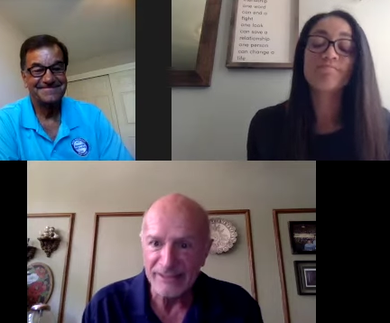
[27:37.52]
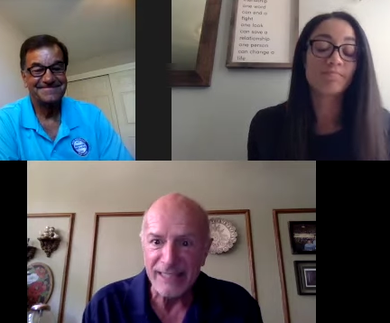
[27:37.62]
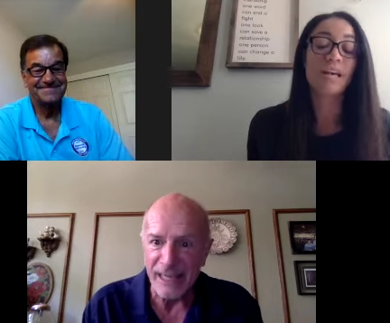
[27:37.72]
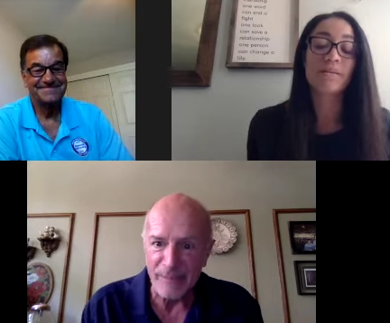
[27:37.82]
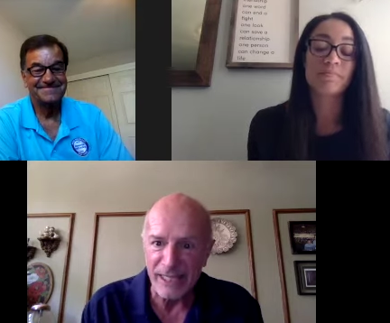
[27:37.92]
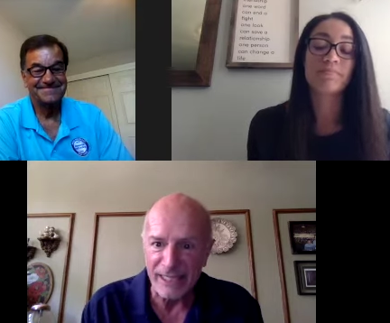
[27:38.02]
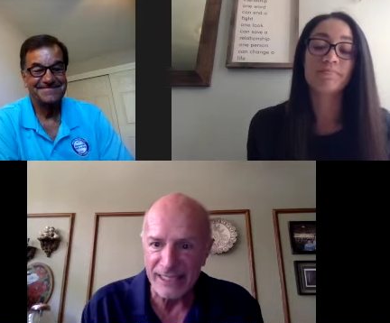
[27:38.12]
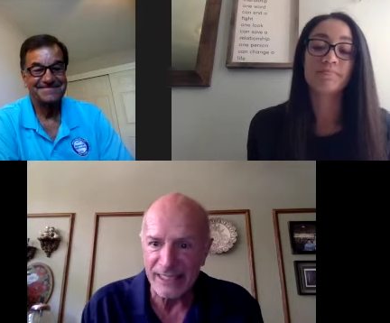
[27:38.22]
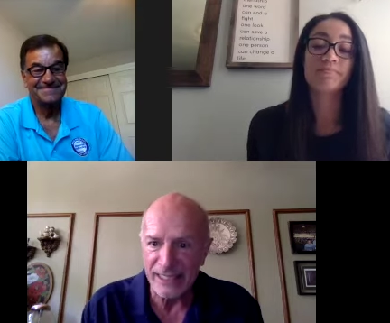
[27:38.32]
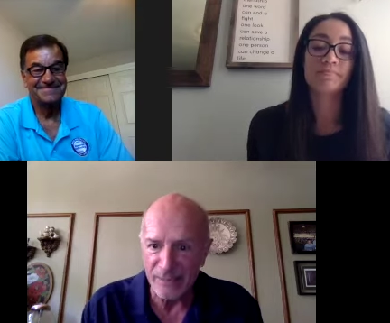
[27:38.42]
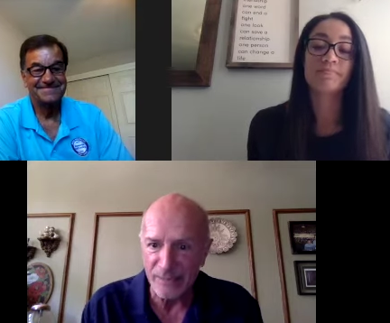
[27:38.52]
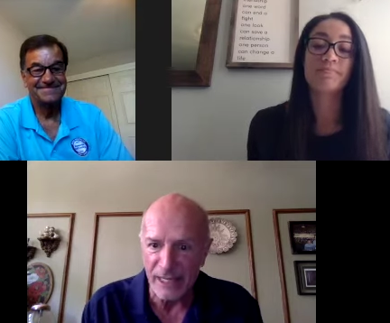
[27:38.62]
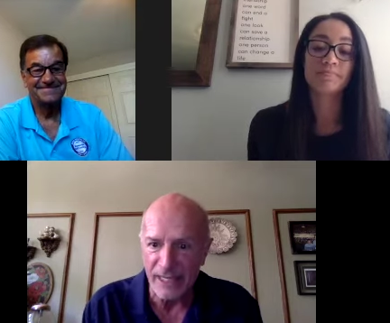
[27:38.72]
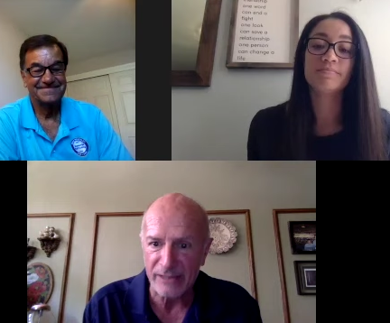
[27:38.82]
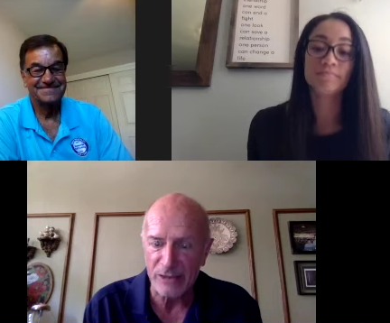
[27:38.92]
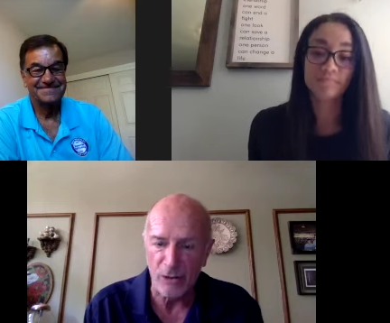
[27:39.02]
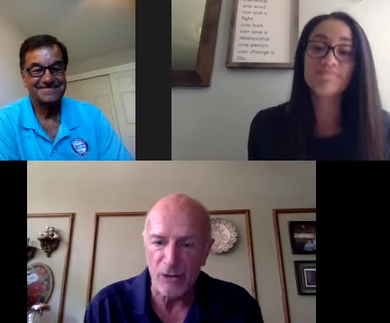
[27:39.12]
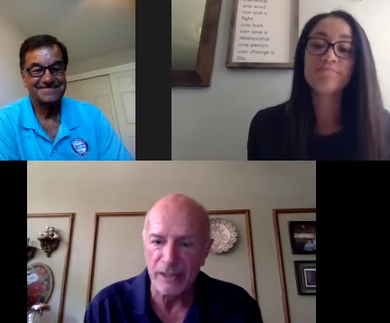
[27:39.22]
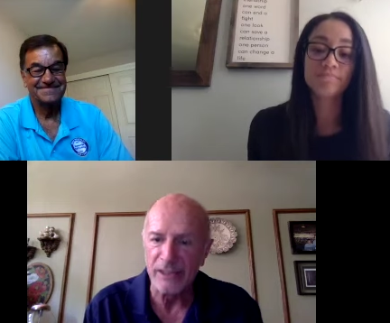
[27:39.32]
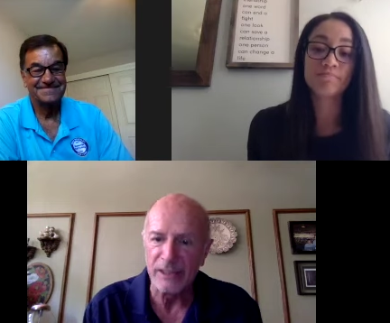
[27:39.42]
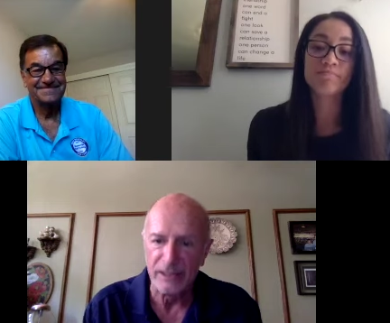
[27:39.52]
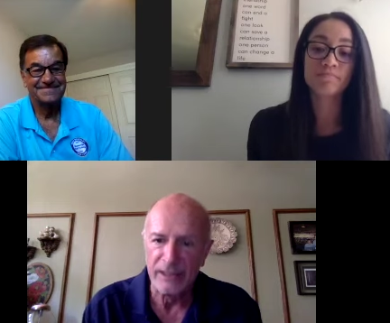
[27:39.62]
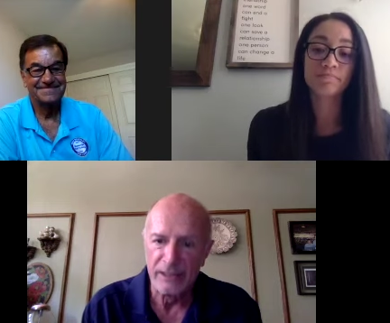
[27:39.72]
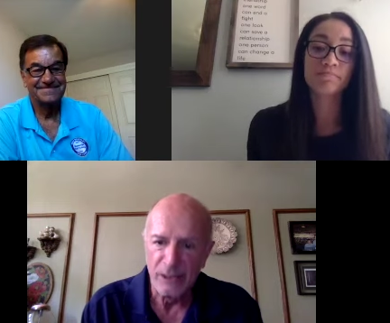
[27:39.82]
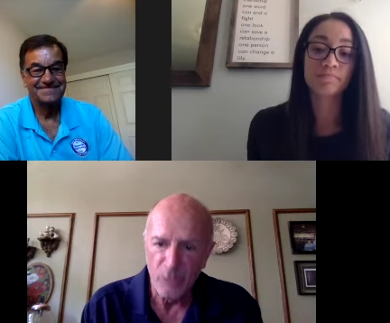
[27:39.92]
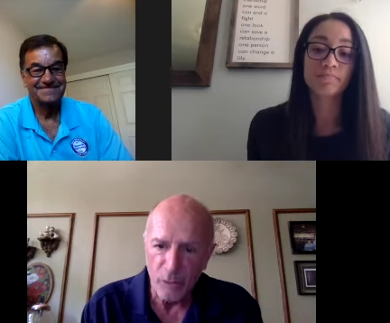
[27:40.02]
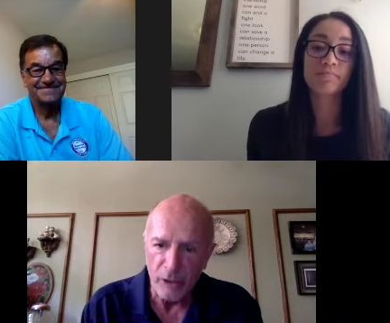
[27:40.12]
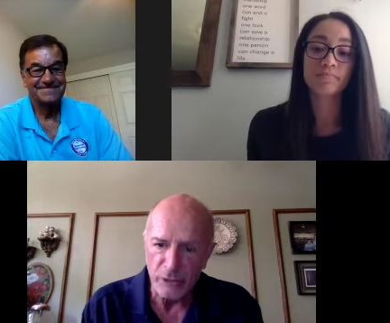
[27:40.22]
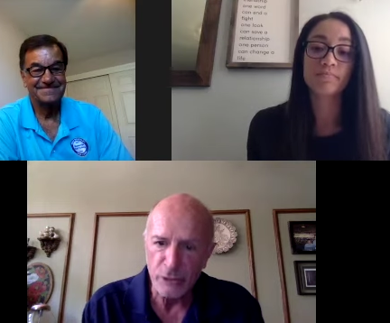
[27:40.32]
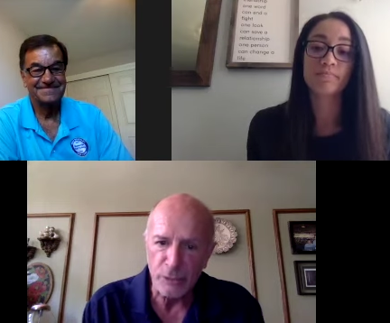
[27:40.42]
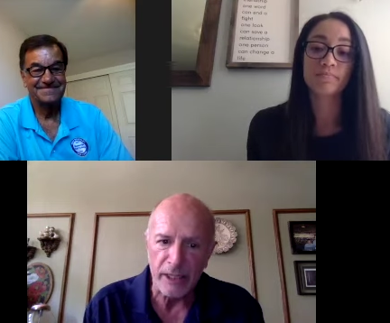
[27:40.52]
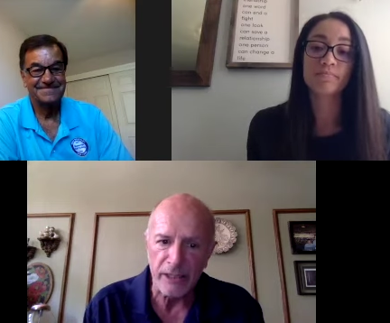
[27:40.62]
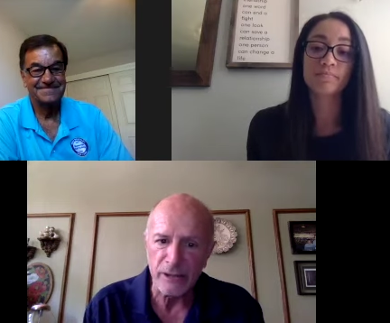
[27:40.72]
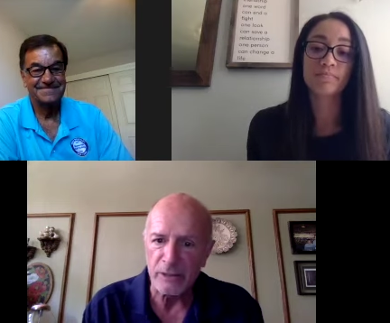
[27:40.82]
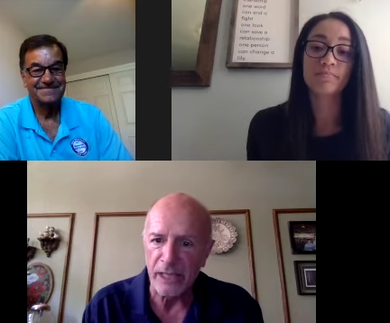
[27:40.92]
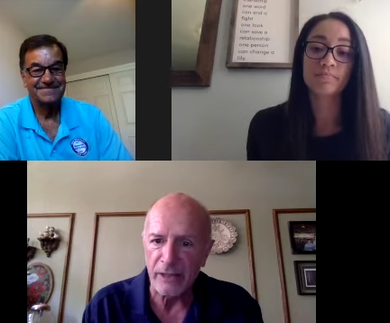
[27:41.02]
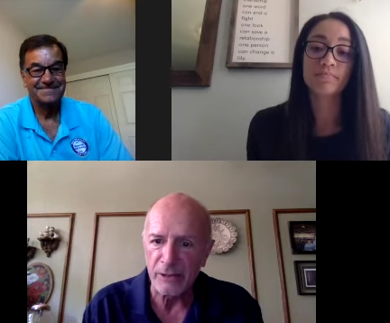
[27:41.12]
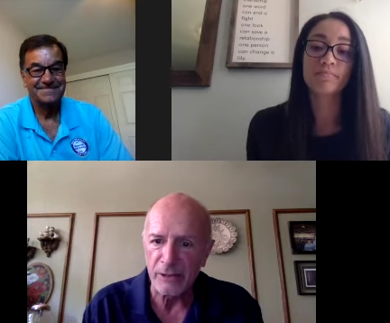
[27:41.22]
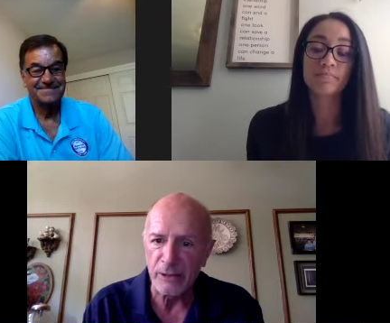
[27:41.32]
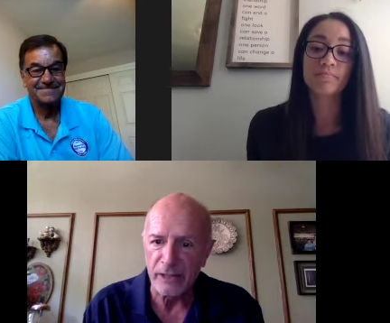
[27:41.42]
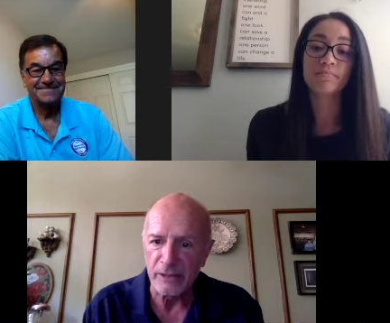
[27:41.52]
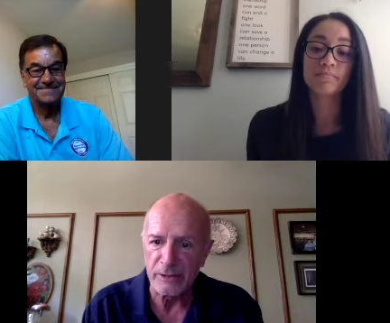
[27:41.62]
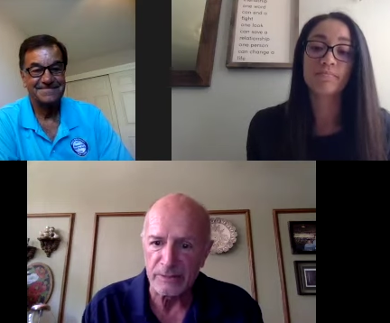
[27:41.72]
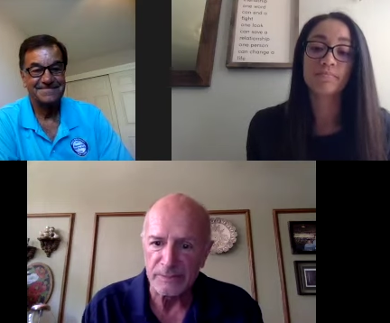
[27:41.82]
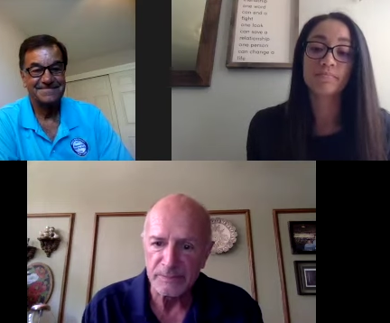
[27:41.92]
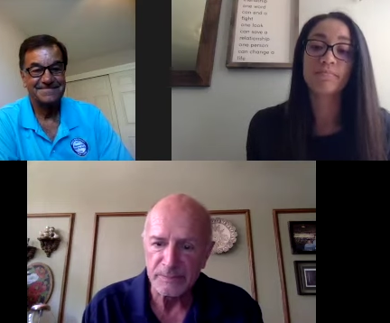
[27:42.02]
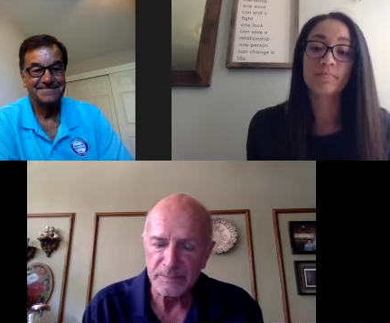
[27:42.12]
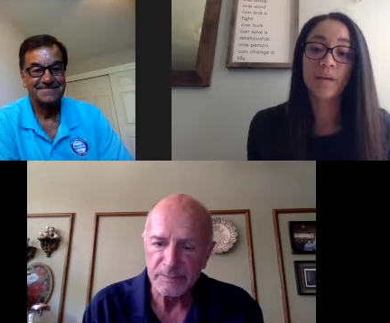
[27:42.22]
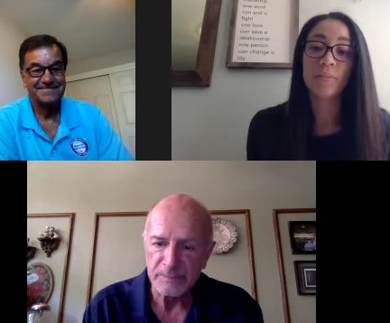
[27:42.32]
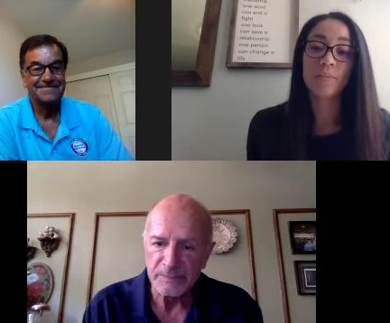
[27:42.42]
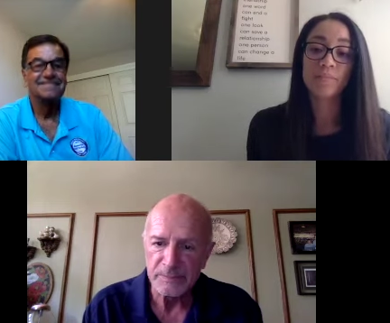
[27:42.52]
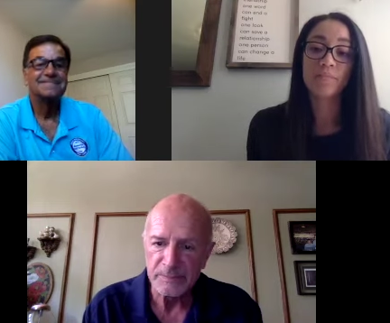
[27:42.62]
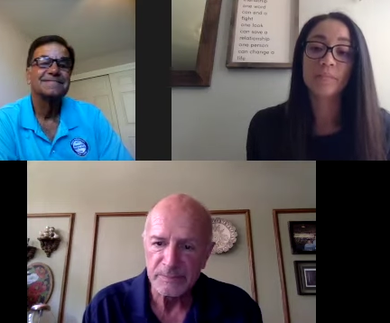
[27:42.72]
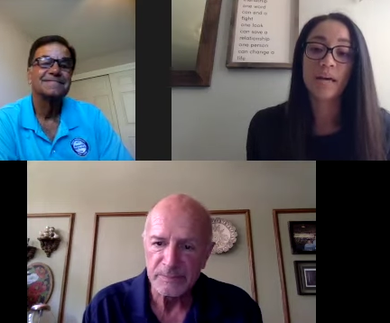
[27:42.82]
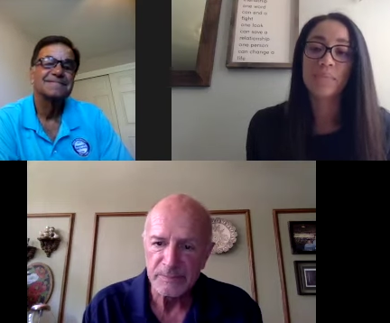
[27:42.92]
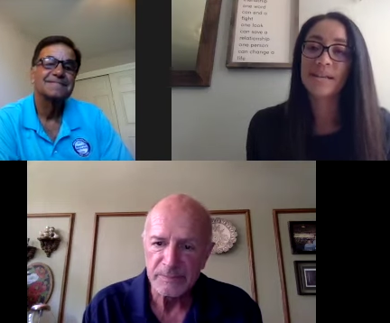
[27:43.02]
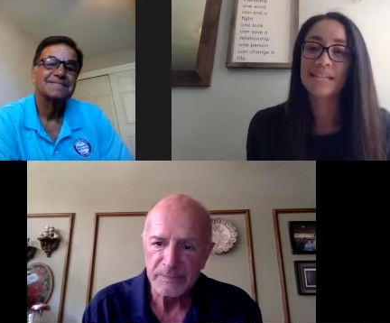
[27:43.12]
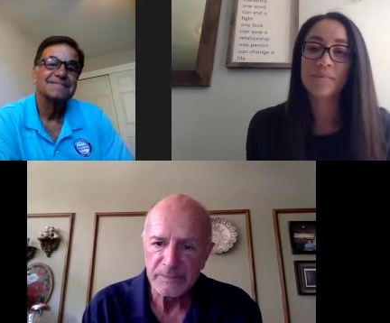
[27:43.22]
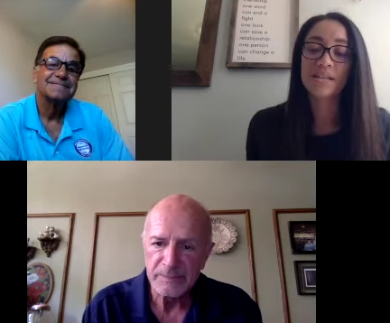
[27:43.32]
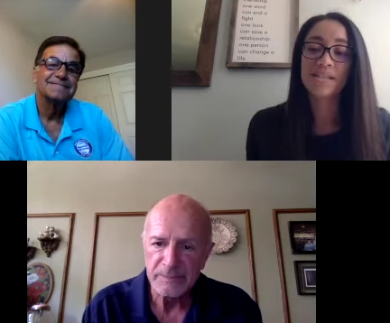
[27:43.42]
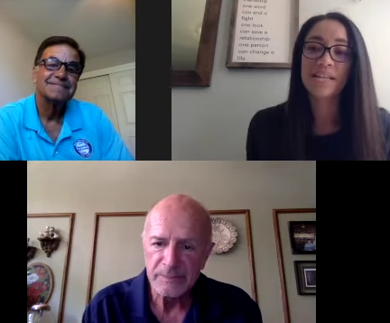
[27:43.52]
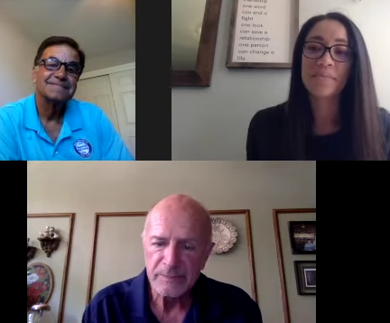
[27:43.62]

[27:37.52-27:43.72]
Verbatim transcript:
Speaker 1: that make any impact on what you try to do and how you try to do it?
Speaker 2: Yep. Because then we see